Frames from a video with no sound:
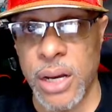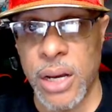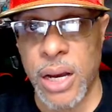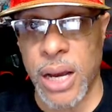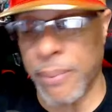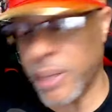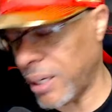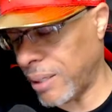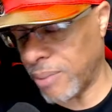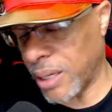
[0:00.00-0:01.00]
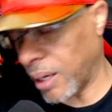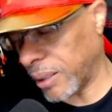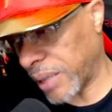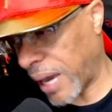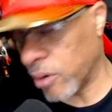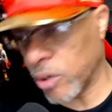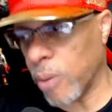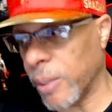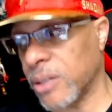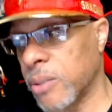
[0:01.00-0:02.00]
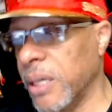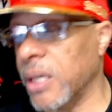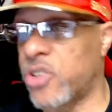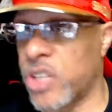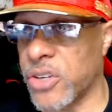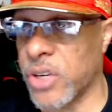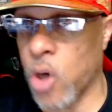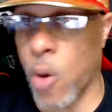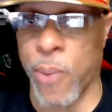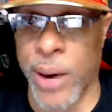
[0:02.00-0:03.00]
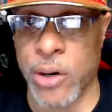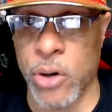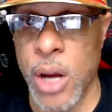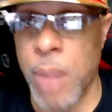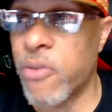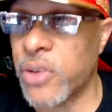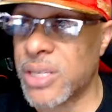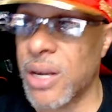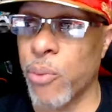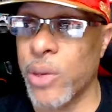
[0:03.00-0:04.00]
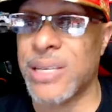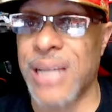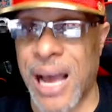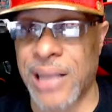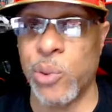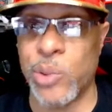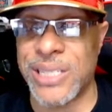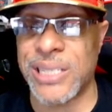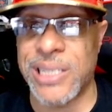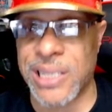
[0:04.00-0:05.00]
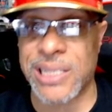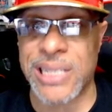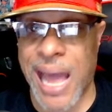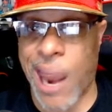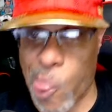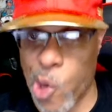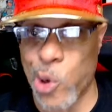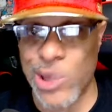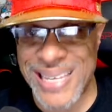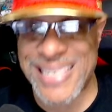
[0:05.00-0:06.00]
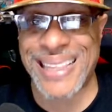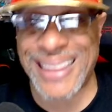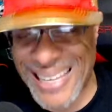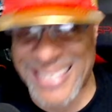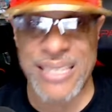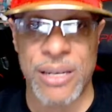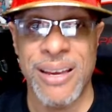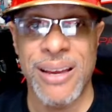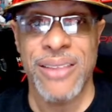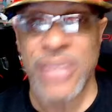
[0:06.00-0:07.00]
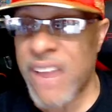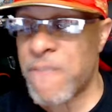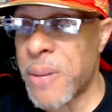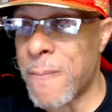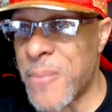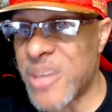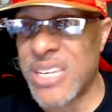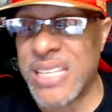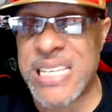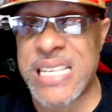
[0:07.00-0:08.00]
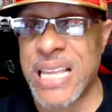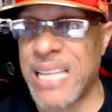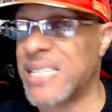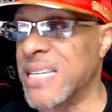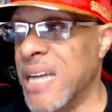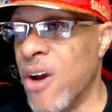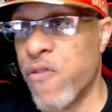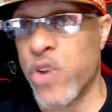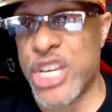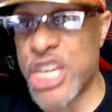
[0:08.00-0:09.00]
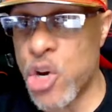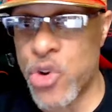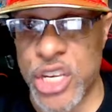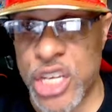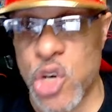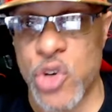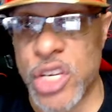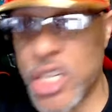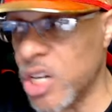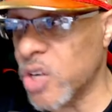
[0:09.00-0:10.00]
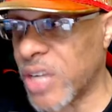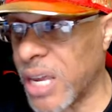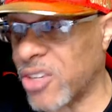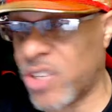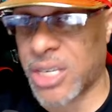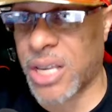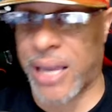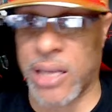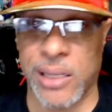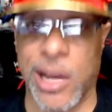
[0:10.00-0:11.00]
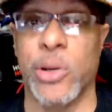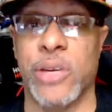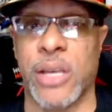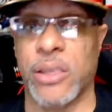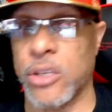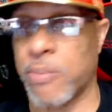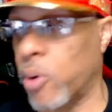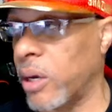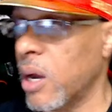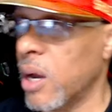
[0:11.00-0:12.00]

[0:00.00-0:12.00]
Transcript: I mean, I don't know, man. To me, it's just a no-brainer, but for some reason, Hollywood just does not learn this lesson. They have been missing this lesson for years and years and years, and it's just, like, hilarious at this point.